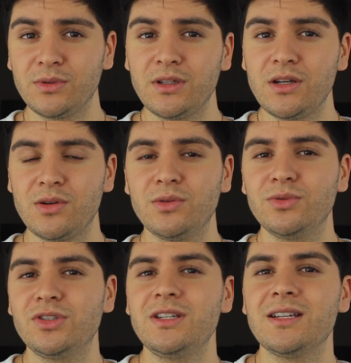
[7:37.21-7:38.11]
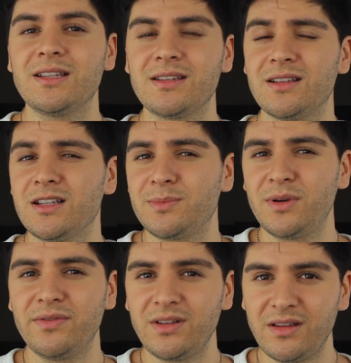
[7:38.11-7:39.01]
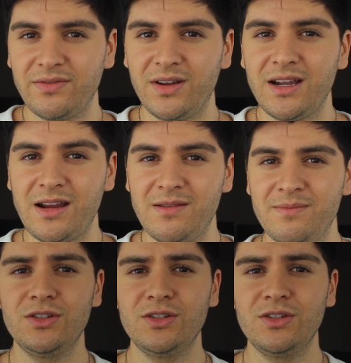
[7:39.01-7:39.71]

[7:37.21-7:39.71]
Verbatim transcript: really know who she is, and that's perfectly fine.